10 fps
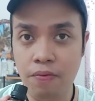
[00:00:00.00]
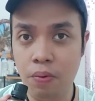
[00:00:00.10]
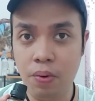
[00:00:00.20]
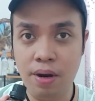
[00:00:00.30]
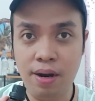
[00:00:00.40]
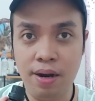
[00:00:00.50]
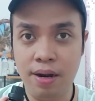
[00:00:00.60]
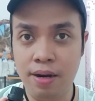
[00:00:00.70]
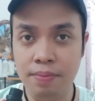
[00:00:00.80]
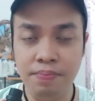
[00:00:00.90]

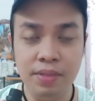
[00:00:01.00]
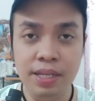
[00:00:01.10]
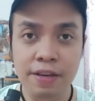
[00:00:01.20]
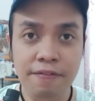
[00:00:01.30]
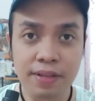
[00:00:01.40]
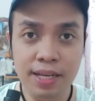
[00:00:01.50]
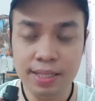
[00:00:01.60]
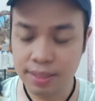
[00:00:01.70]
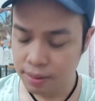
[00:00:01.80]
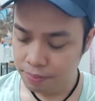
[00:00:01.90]
for
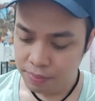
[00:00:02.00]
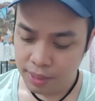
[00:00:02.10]
fleas.